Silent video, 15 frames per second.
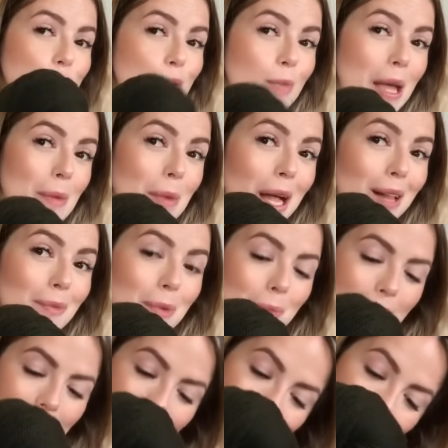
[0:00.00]
So maybe I'll
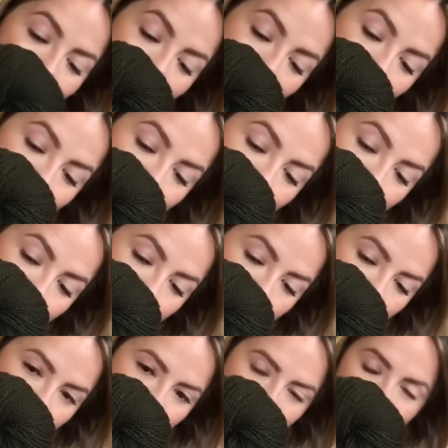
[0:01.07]
be making that.
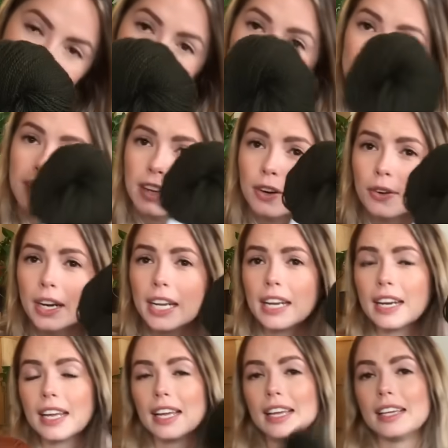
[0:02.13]
The
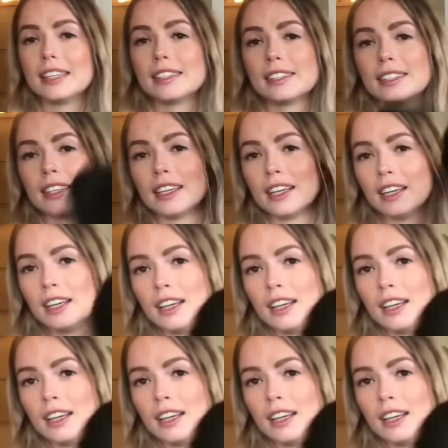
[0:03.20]
green is